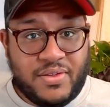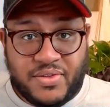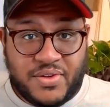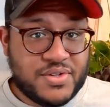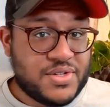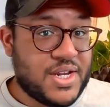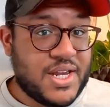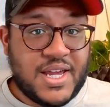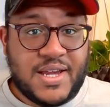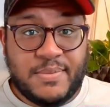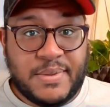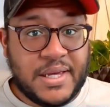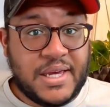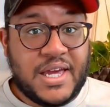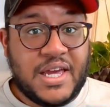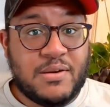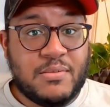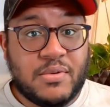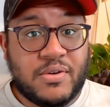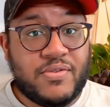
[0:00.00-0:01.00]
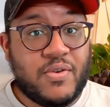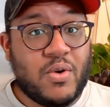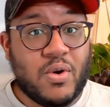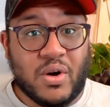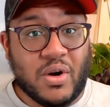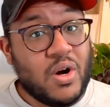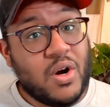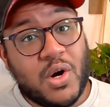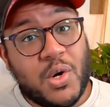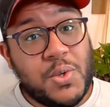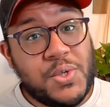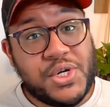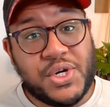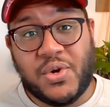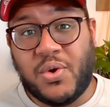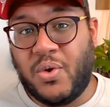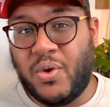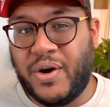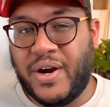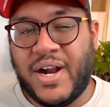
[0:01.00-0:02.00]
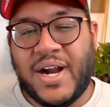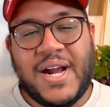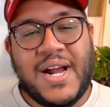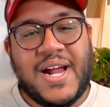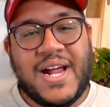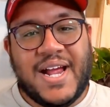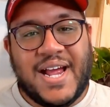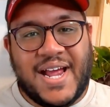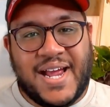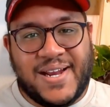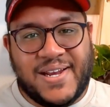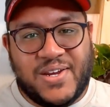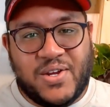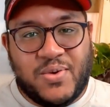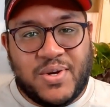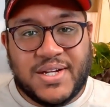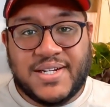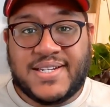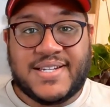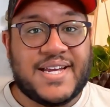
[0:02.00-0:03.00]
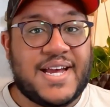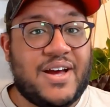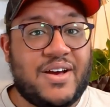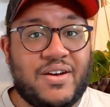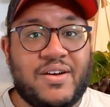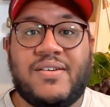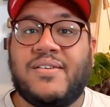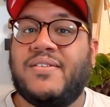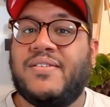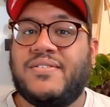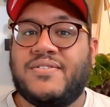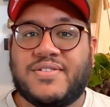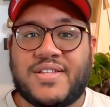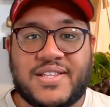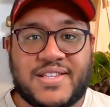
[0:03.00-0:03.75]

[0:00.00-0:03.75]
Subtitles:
There's a game that came before, Oceanhorn, and you can tell that